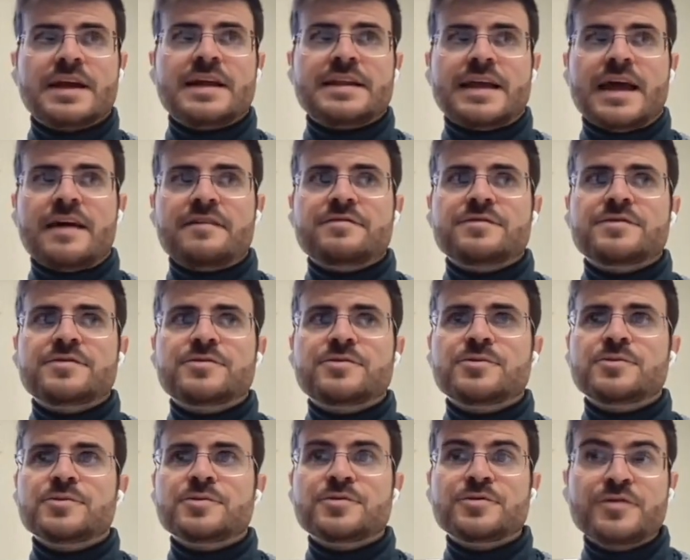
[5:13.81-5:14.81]
can have
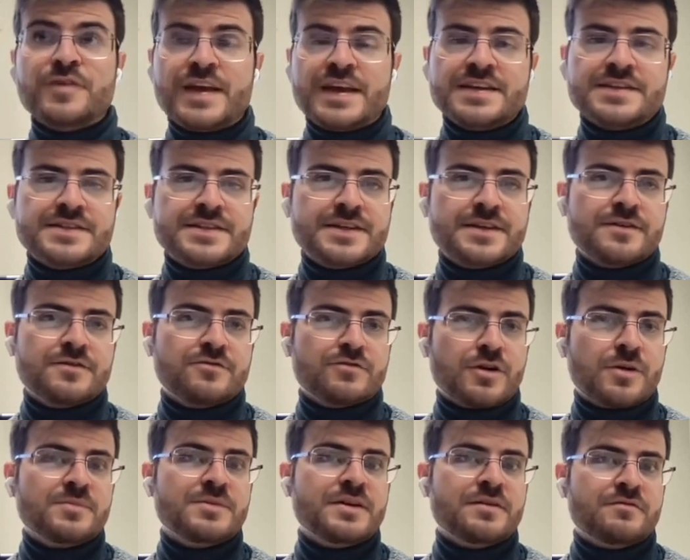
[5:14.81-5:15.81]
to face
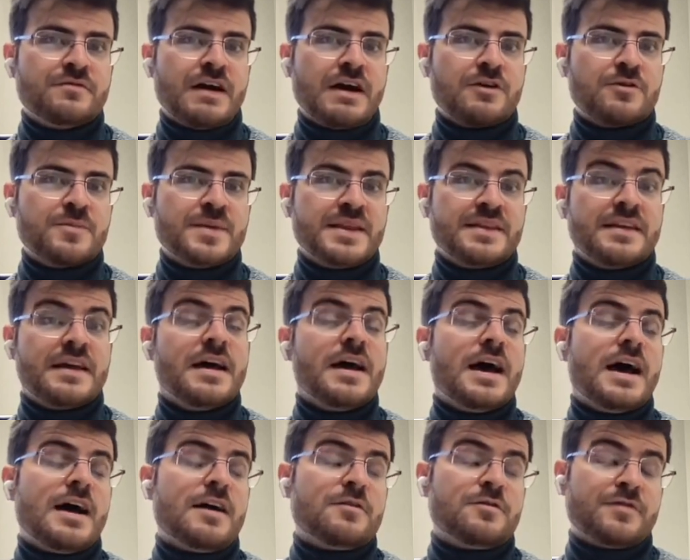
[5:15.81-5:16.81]
from the environment
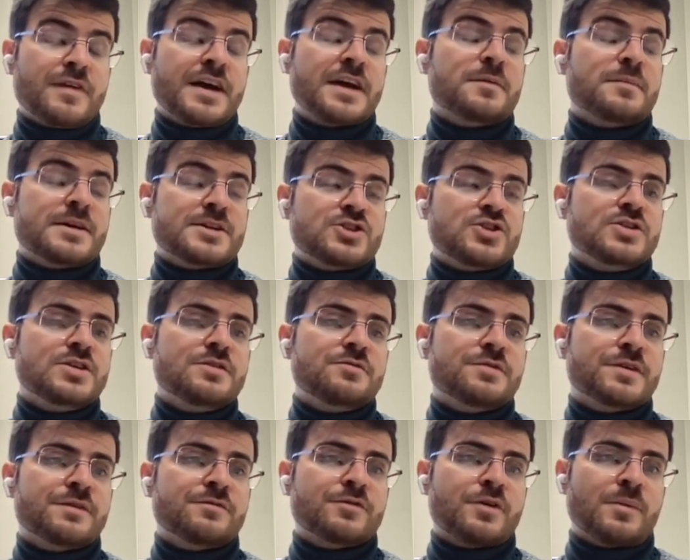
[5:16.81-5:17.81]
are very much
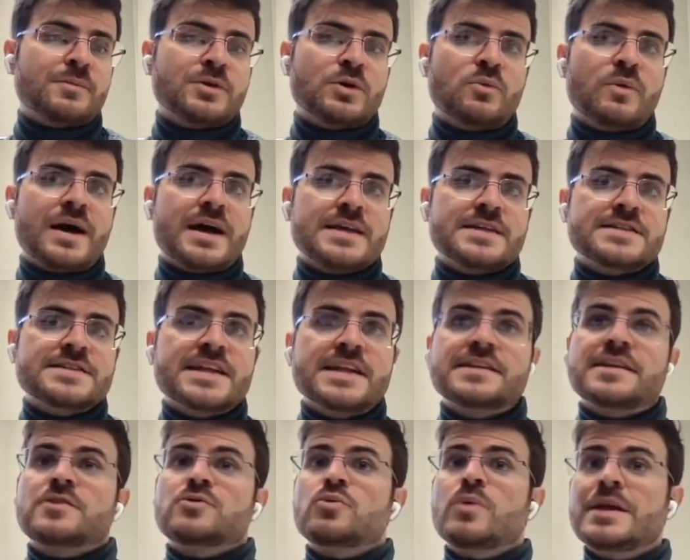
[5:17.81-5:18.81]
different from the ones
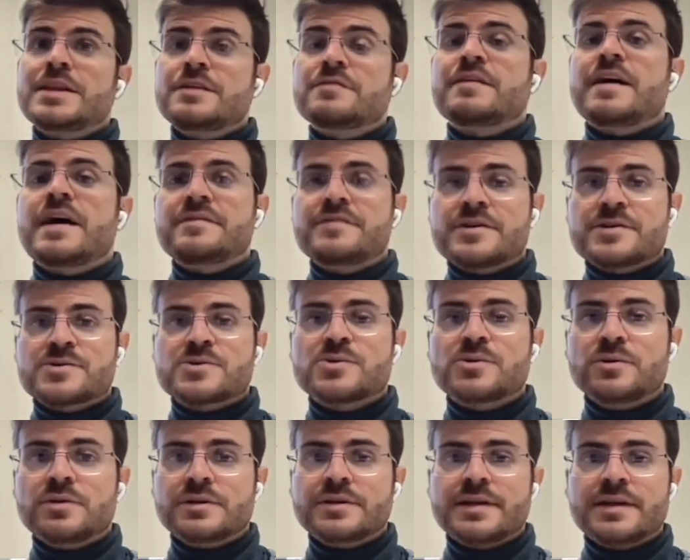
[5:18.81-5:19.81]
that a 25 years
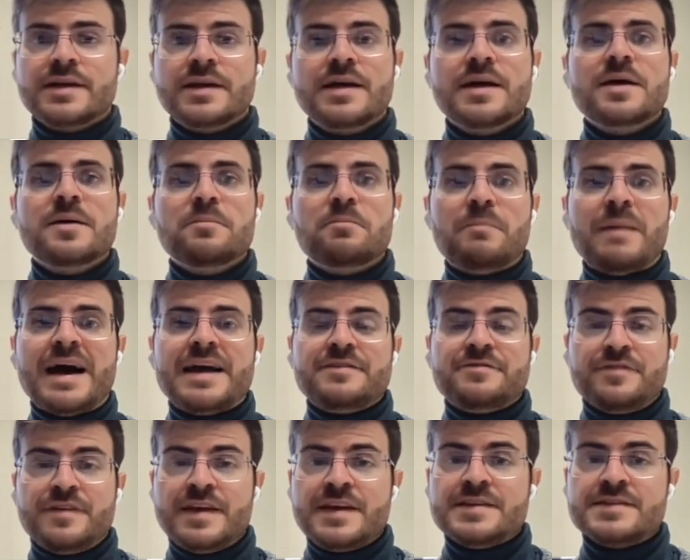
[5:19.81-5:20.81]
old
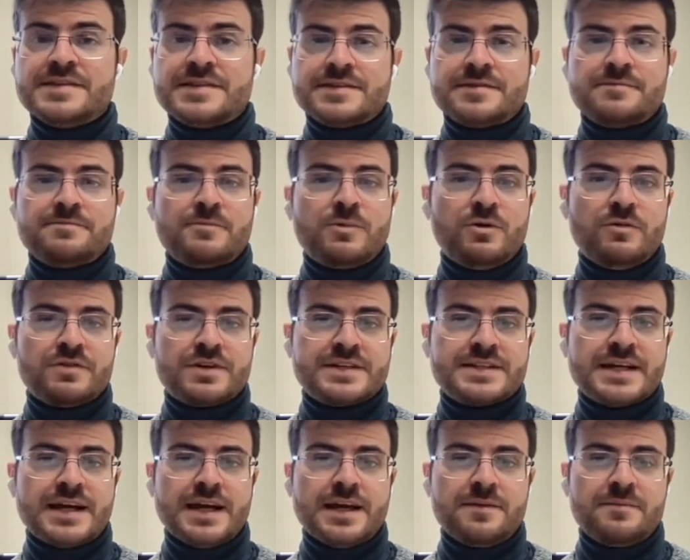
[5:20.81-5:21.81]
might face over
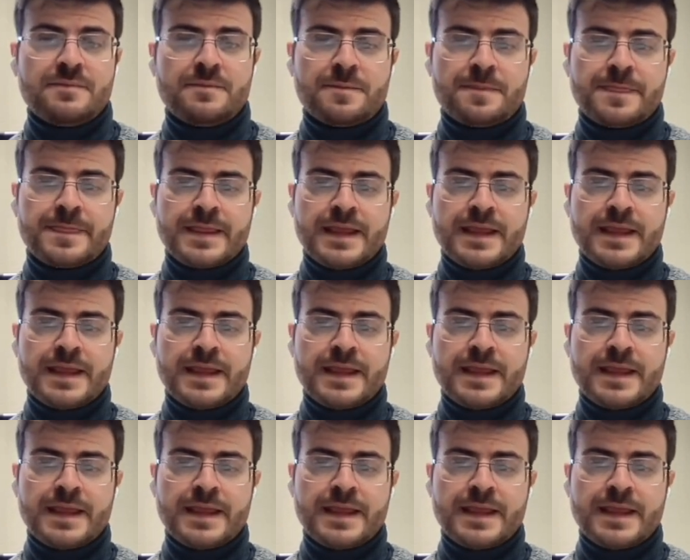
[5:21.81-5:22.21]
time.